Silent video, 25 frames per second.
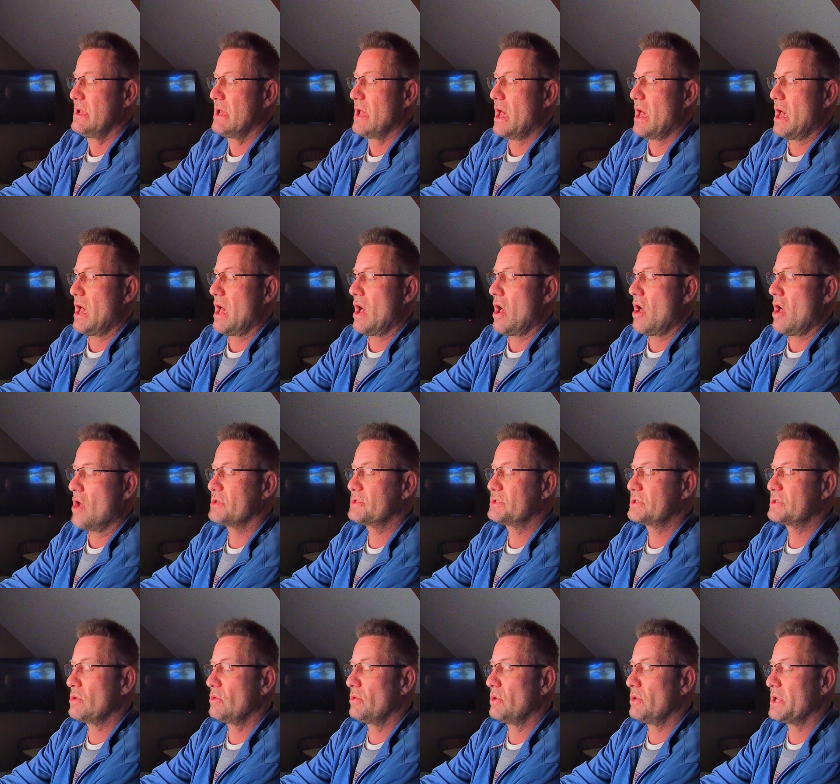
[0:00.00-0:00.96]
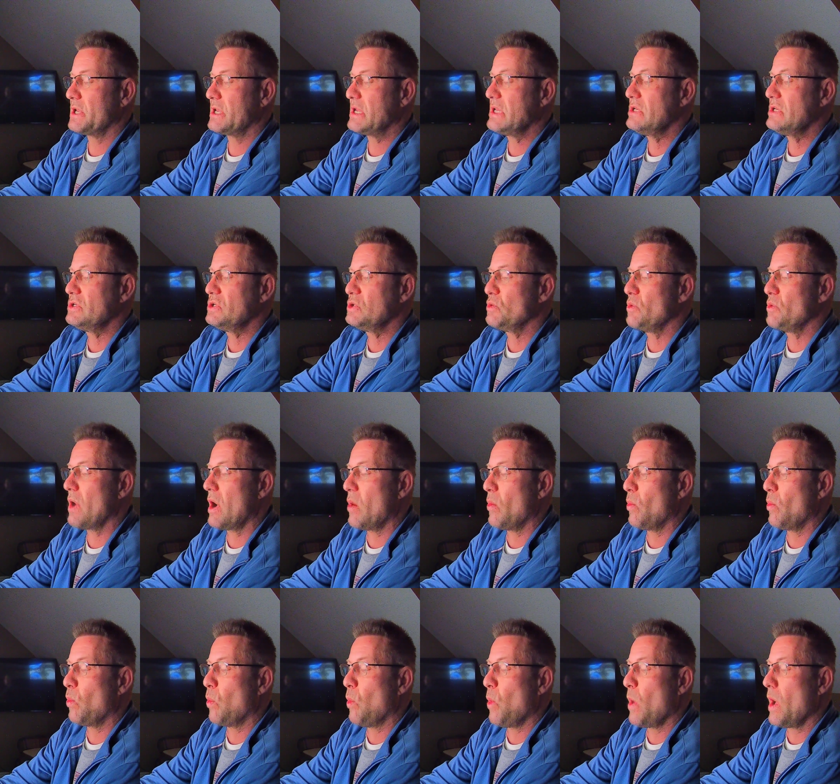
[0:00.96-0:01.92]
Also looking to do a
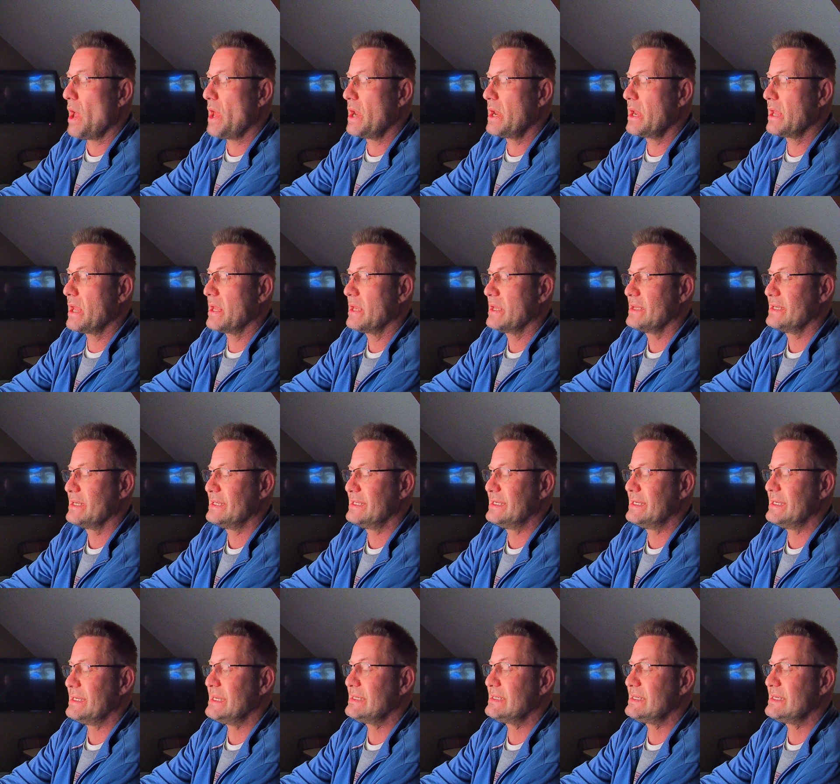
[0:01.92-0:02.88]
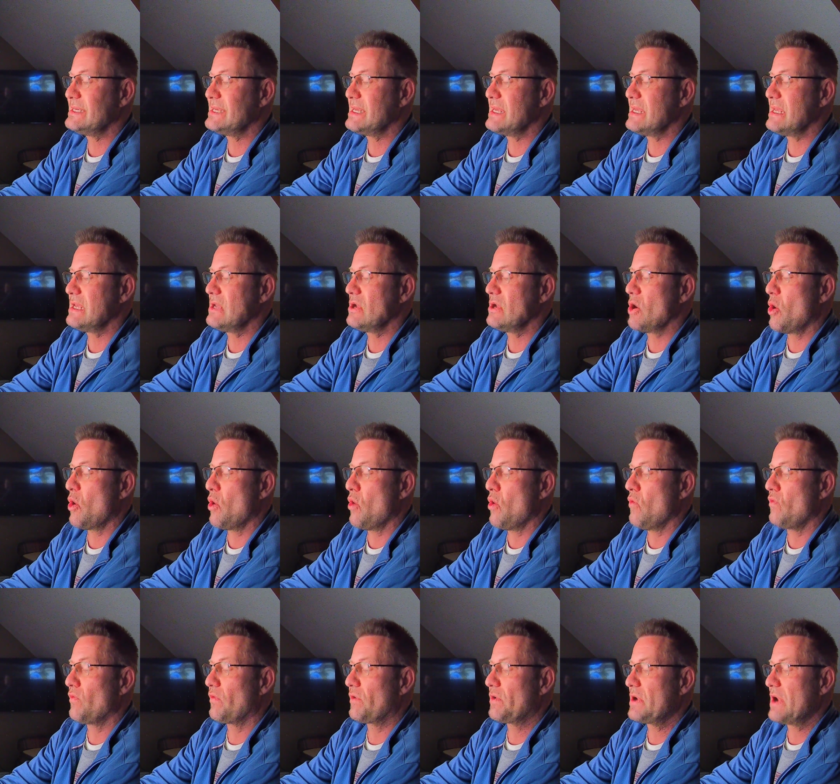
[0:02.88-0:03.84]
1 DTE
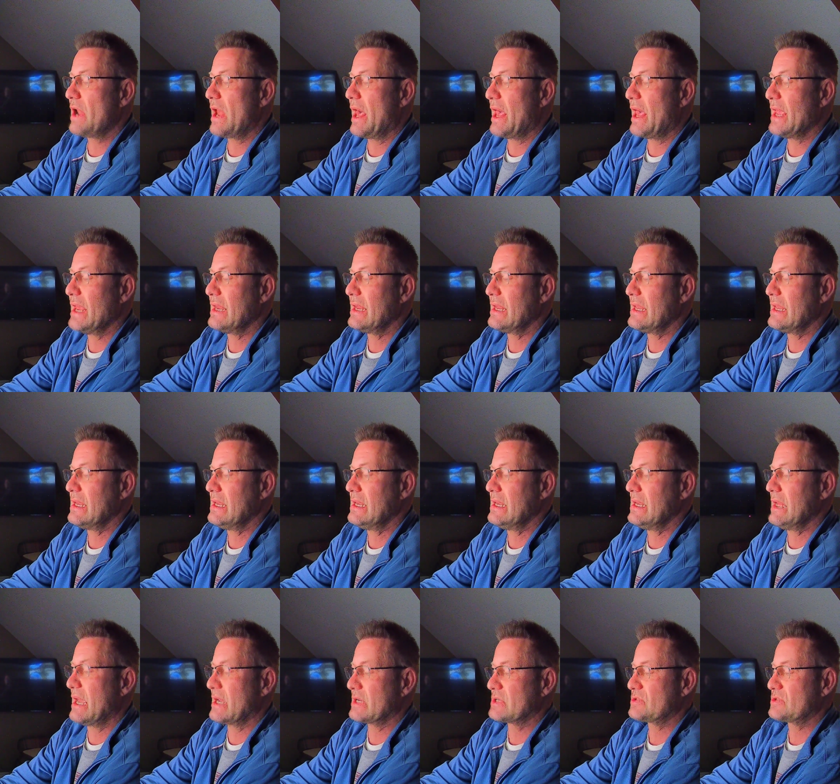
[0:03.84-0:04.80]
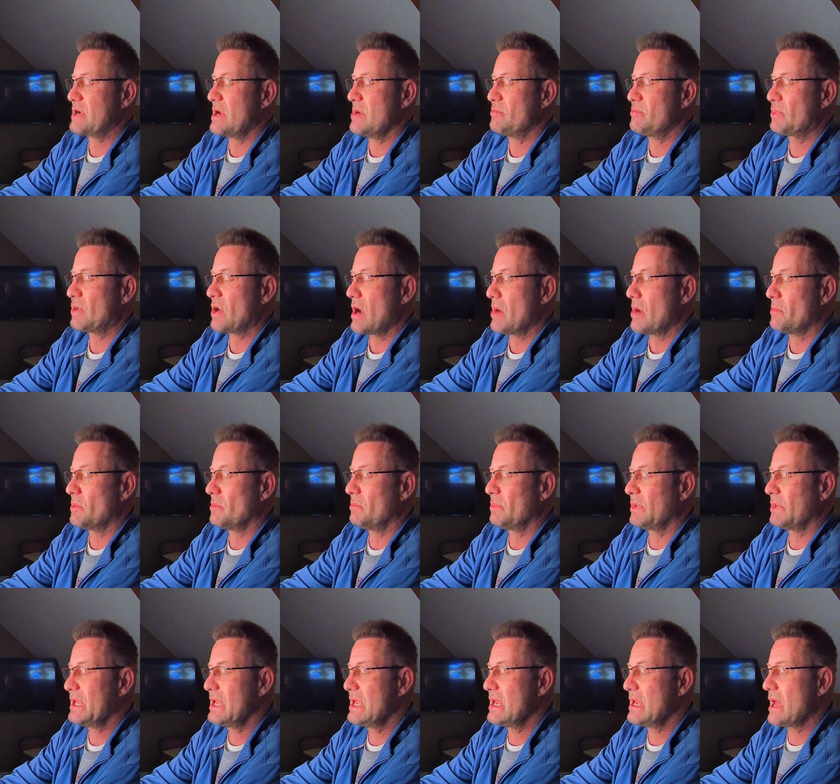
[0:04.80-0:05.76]
overnight index trade,
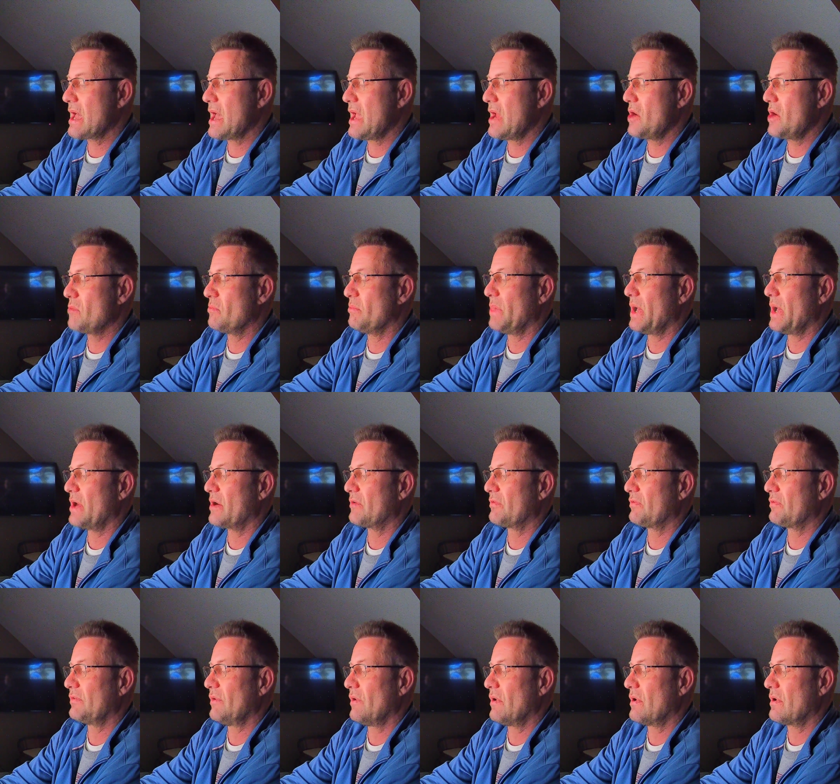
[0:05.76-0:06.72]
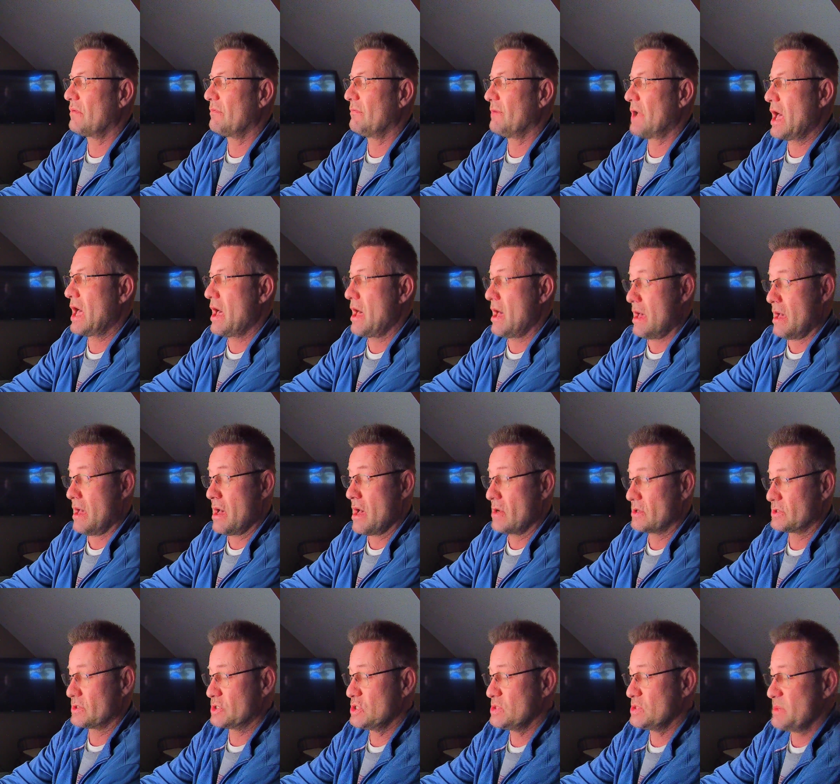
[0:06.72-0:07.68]
probably an iron butterfly,
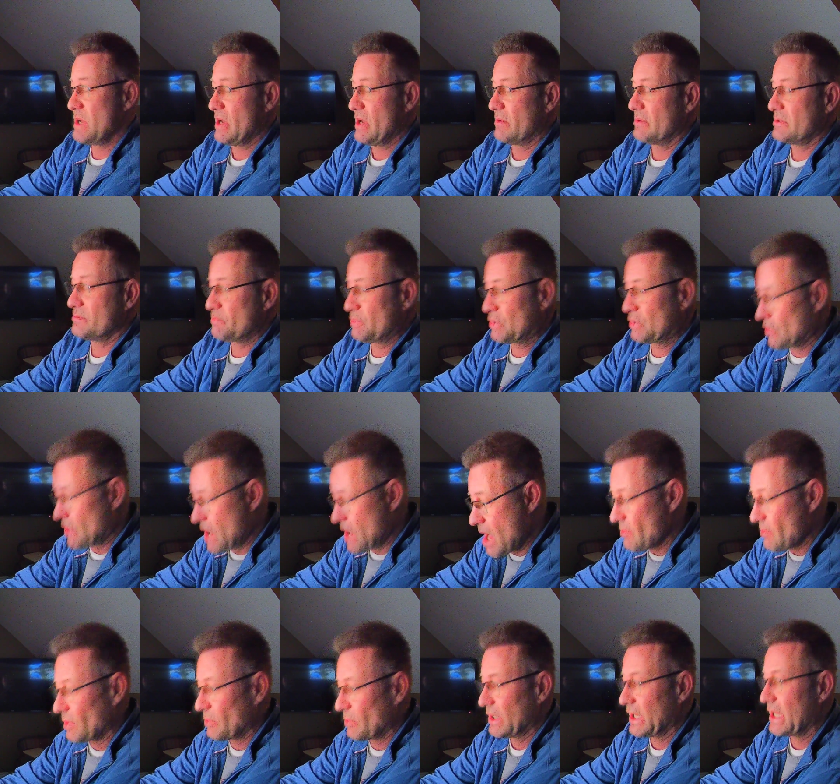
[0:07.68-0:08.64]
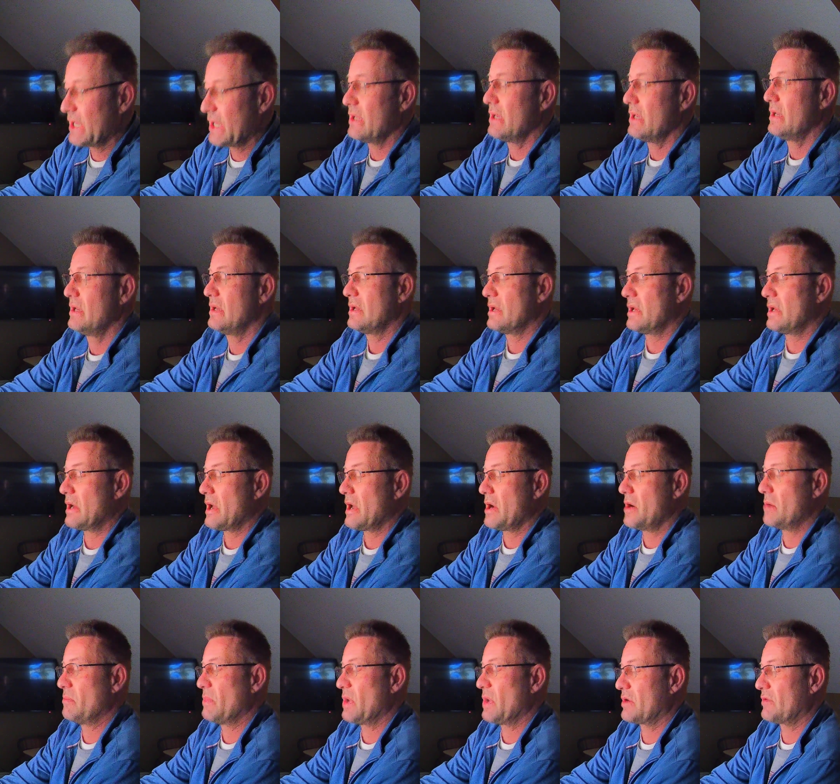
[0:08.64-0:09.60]
probably an
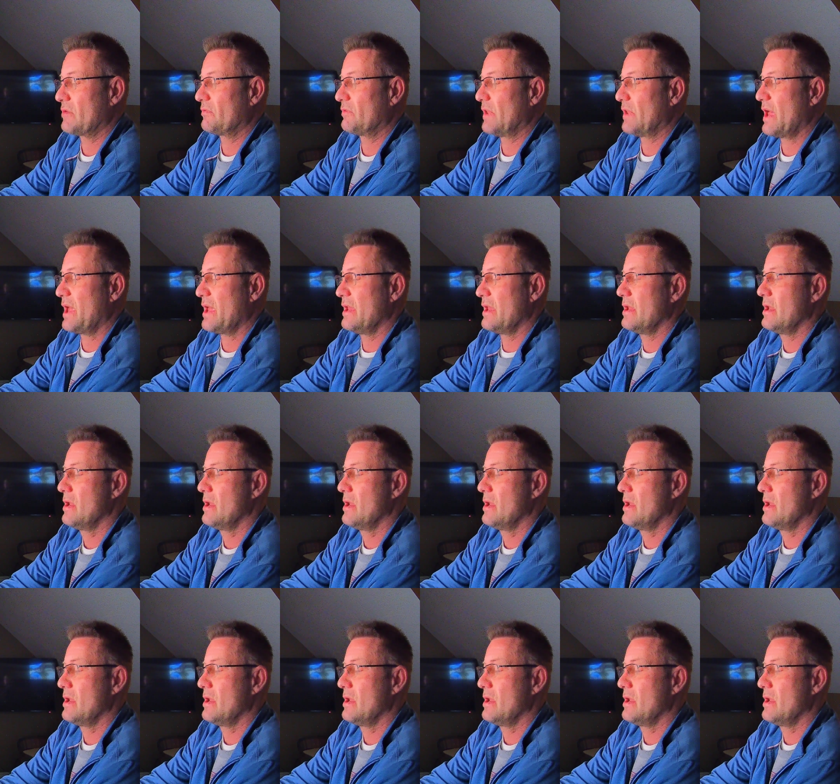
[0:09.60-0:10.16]
iron butterfly